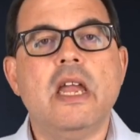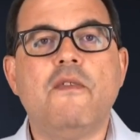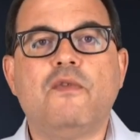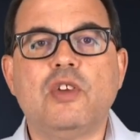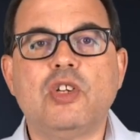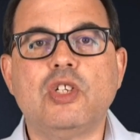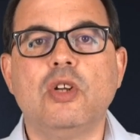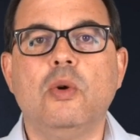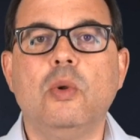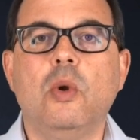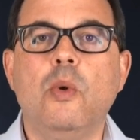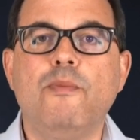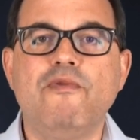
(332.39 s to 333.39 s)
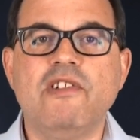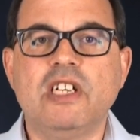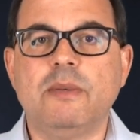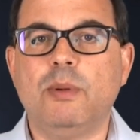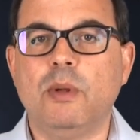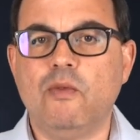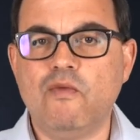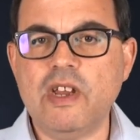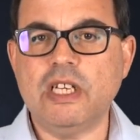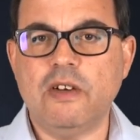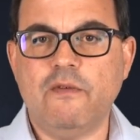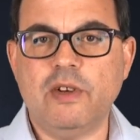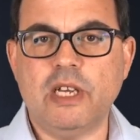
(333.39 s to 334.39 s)
if the sole or principal
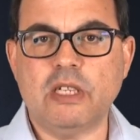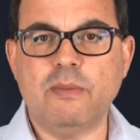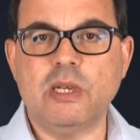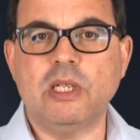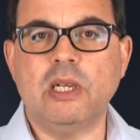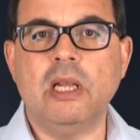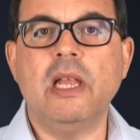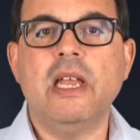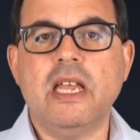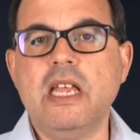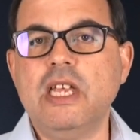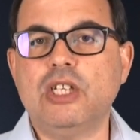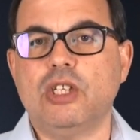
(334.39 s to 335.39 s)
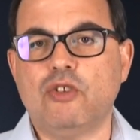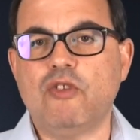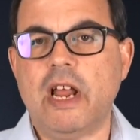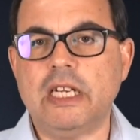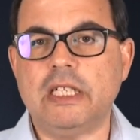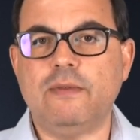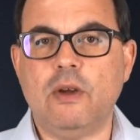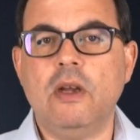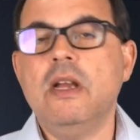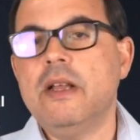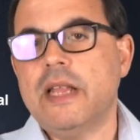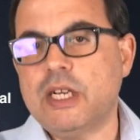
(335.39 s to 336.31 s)
reason for dismissal is the transfer.